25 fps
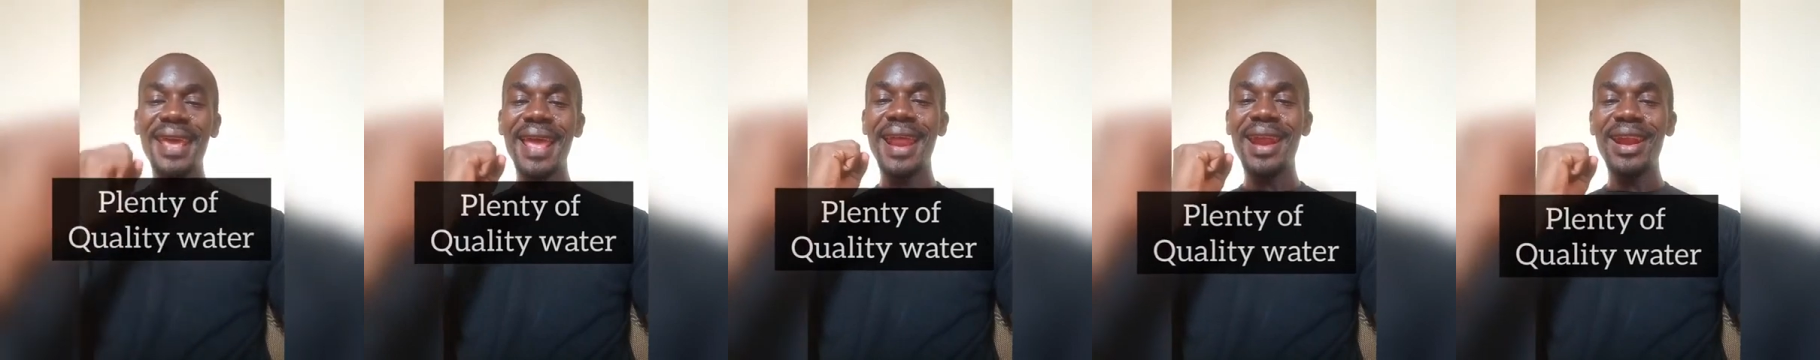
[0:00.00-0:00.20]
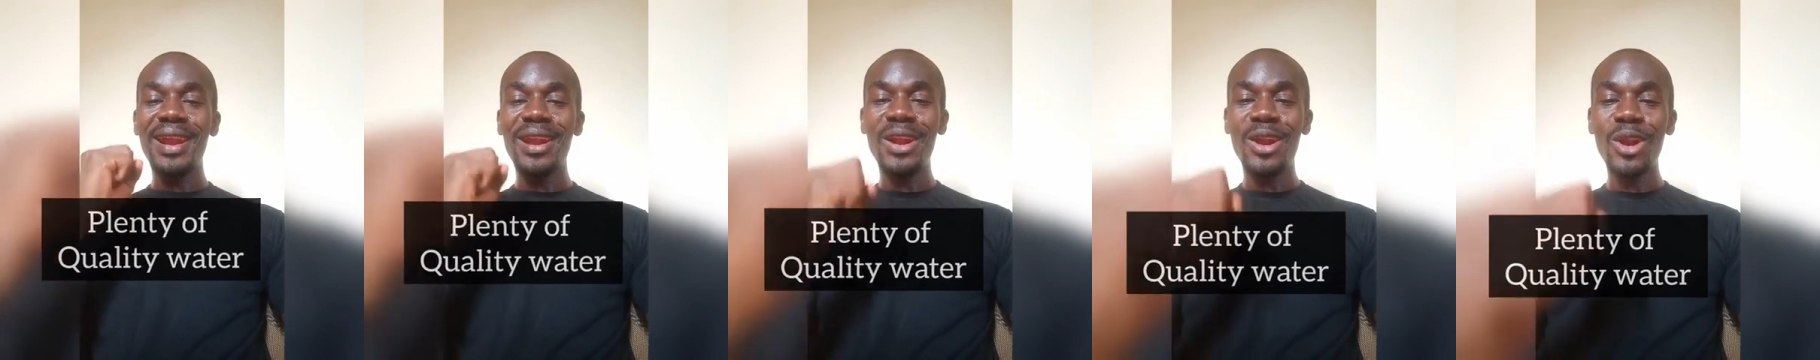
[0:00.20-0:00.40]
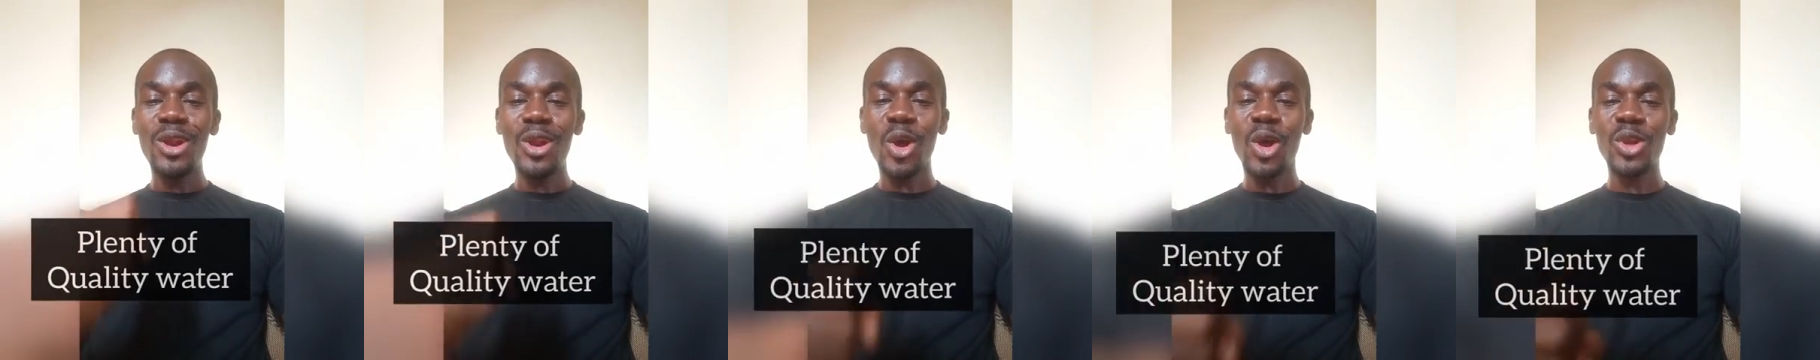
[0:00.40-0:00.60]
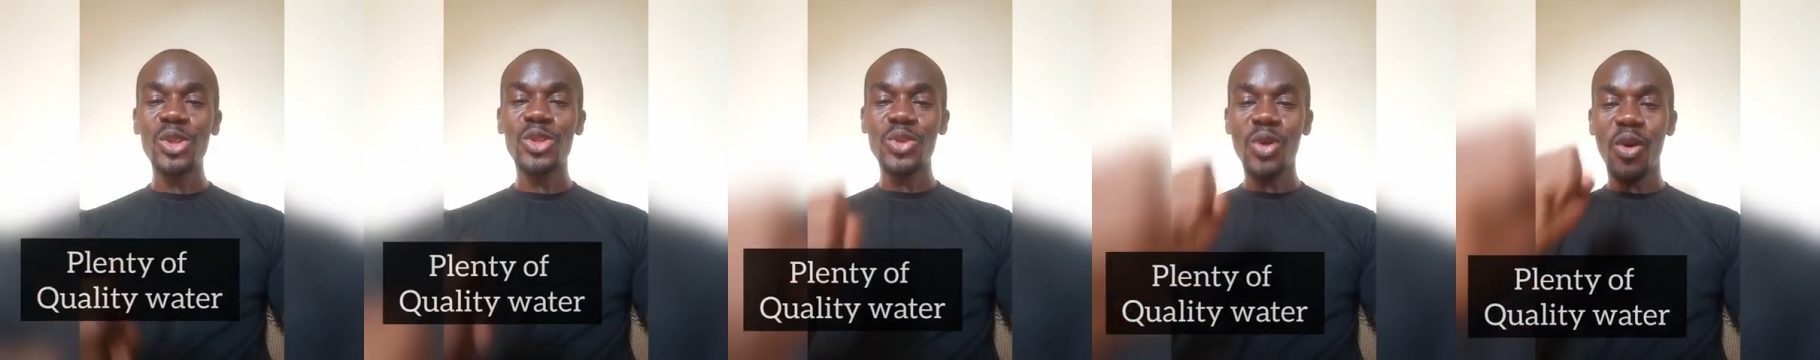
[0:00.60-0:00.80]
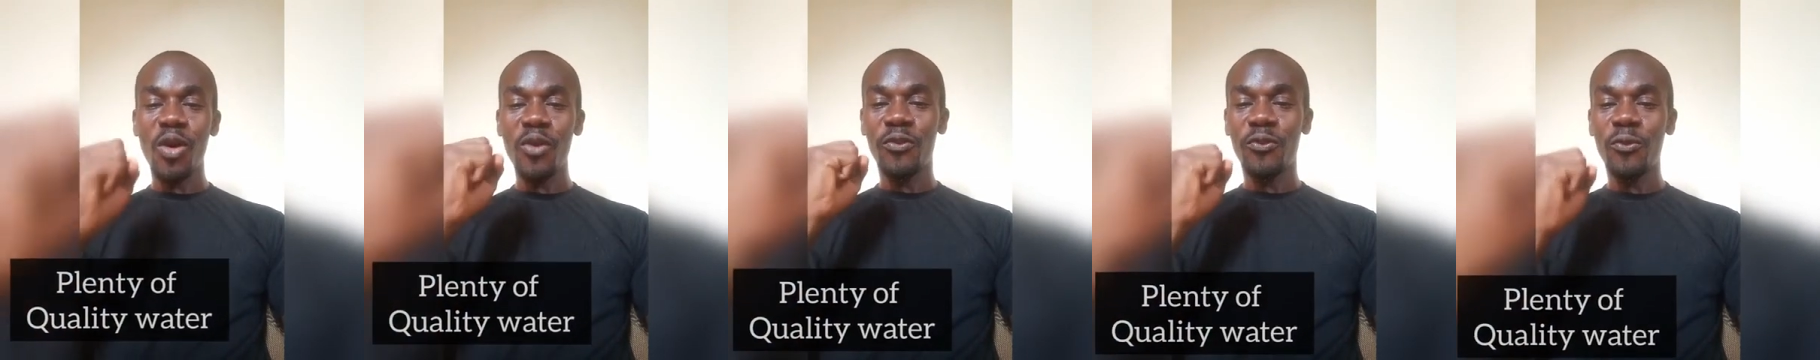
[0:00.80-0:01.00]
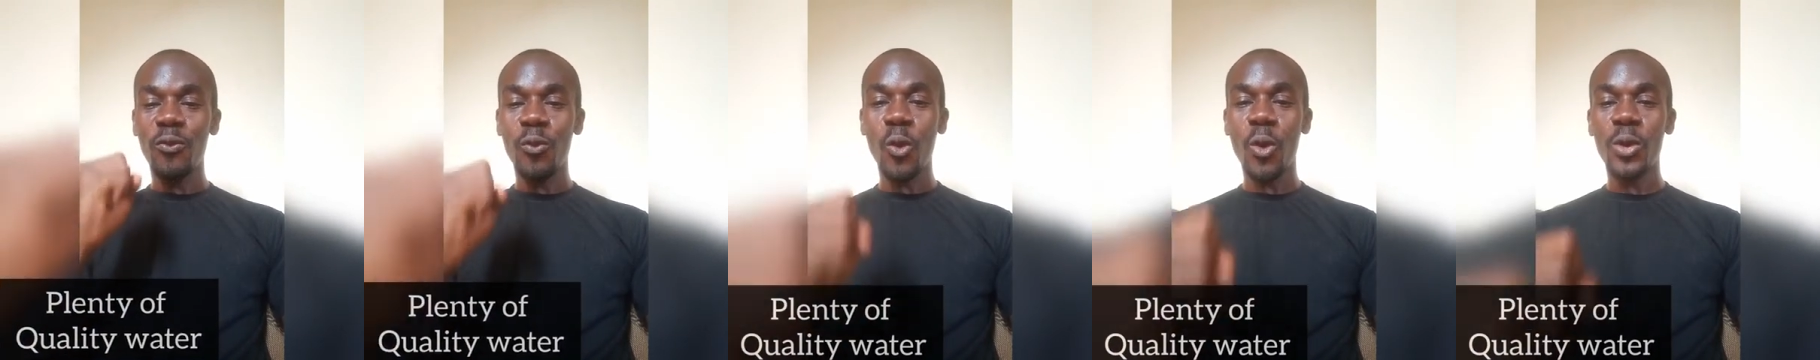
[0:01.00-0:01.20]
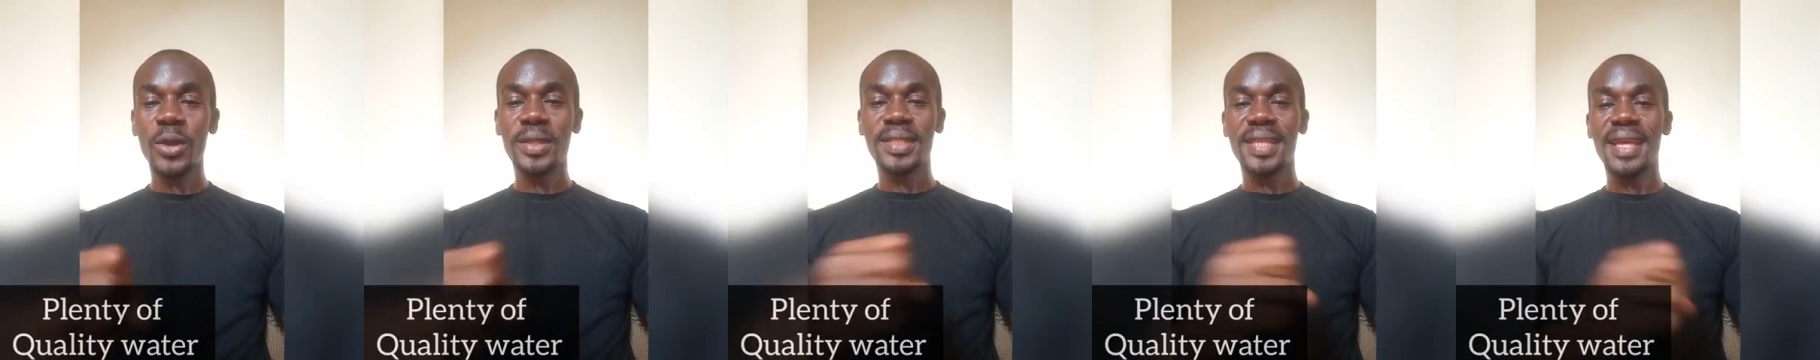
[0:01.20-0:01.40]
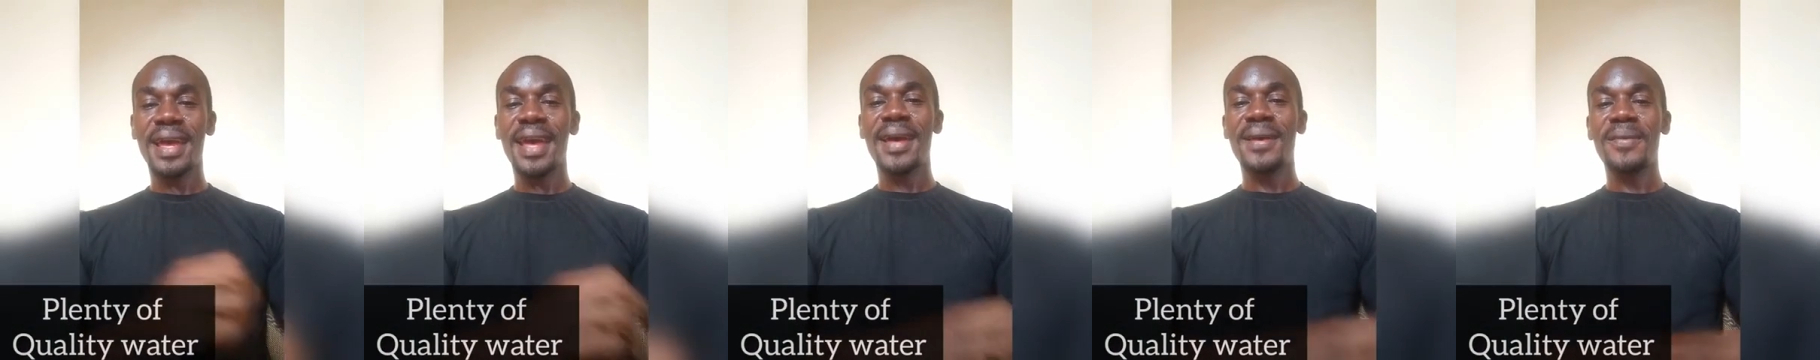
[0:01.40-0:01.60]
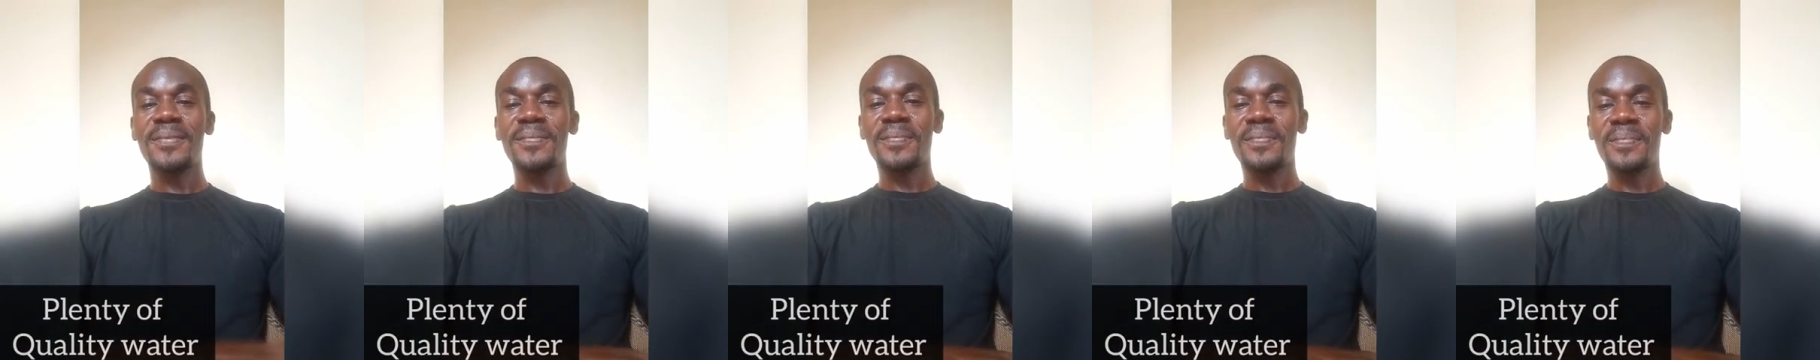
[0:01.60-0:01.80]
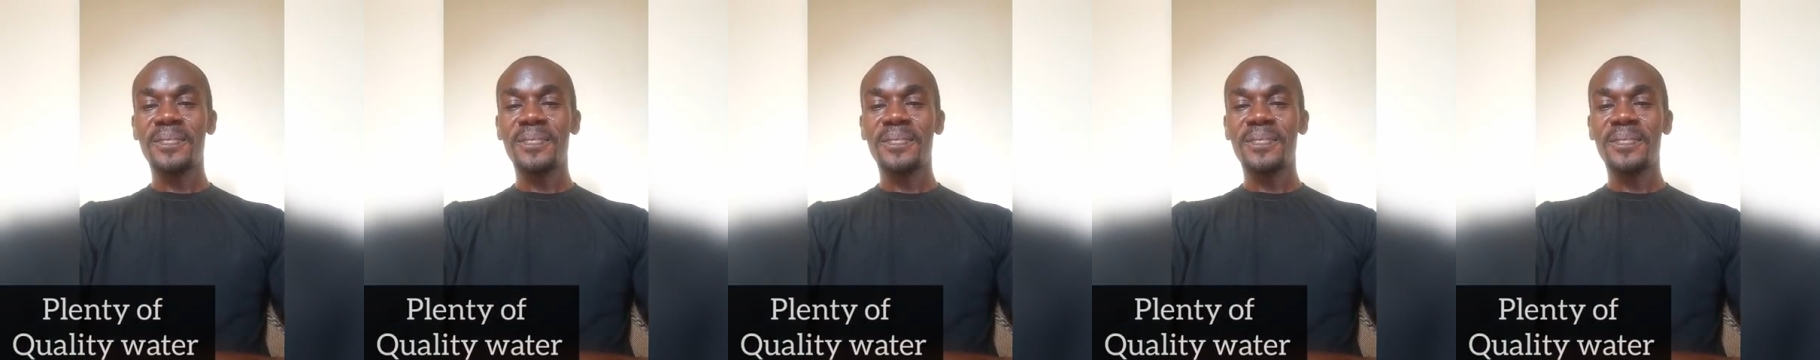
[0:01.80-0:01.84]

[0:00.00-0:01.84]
a lot of water.